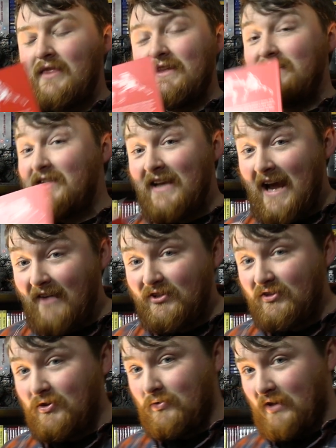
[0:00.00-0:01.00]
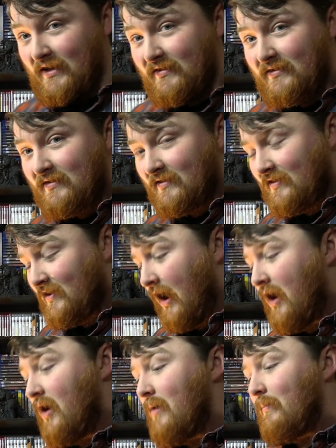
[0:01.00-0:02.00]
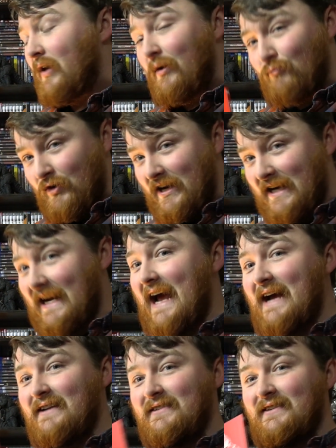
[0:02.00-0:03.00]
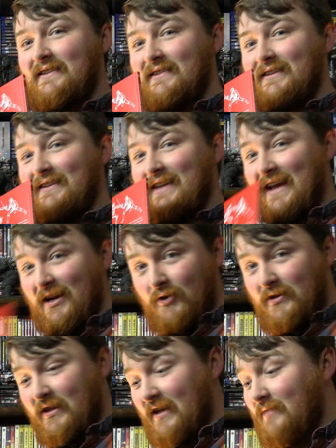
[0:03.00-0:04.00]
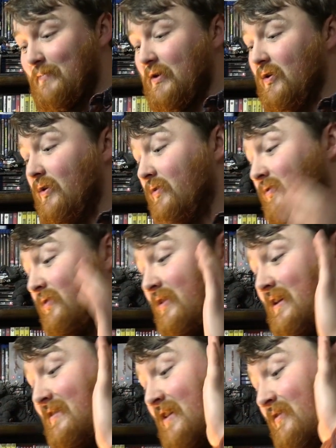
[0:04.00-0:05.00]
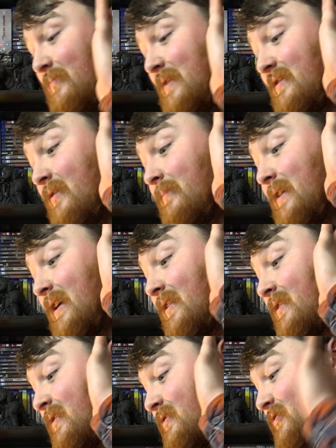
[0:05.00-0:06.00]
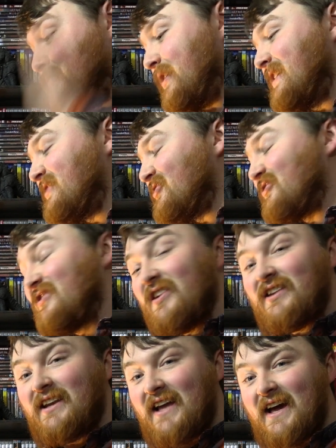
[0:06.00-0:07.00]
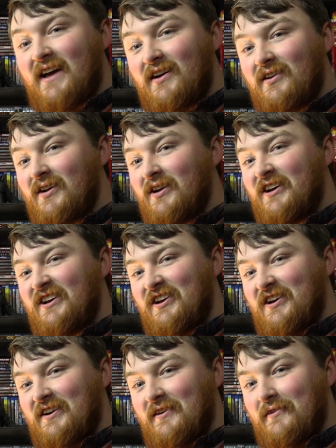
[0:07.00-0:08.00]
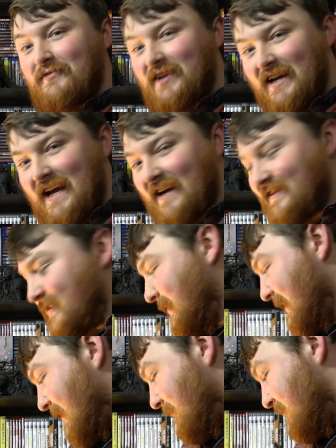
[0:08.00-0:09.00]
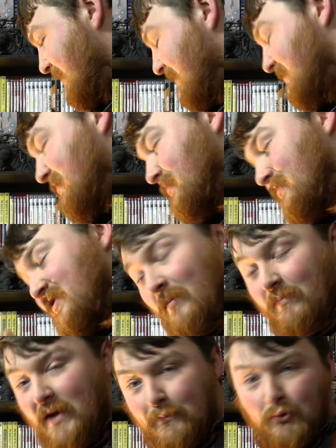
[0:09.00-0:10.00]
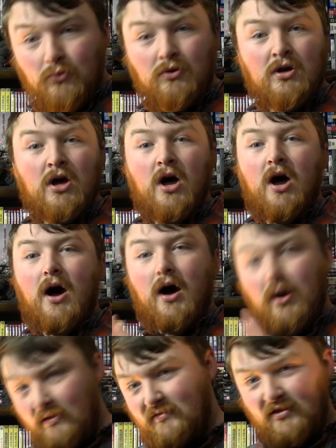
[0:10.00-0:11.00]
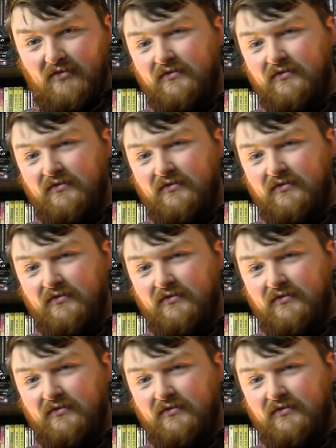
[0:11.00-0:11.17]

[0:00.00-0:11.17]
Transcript: They didn't have to do this, but I'm really glad that they included this, because this gives me something to read. It's just another layer of collecting when it comes to this. Some people aren't so